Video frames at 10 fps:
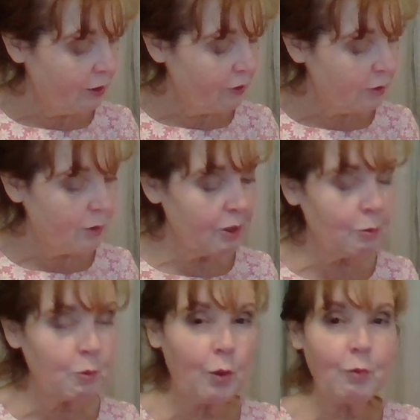all this, but this
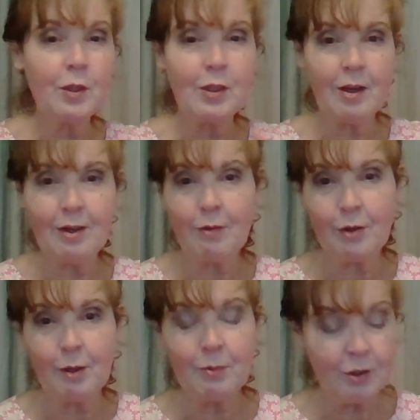was one reason I
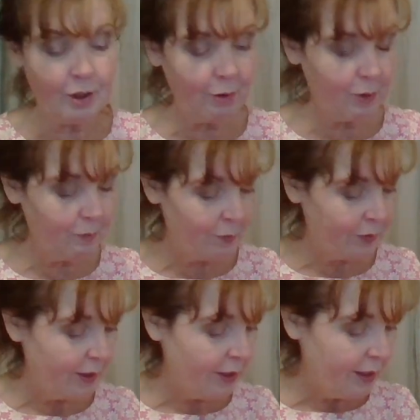never kept a diary.
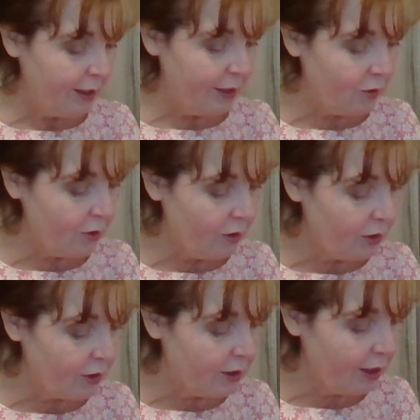Is
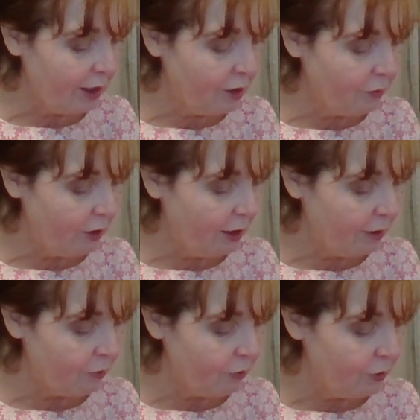there's a stage of
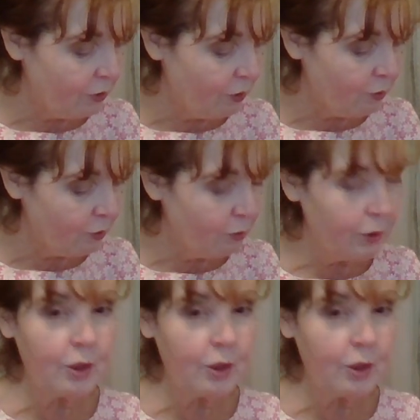life you go through where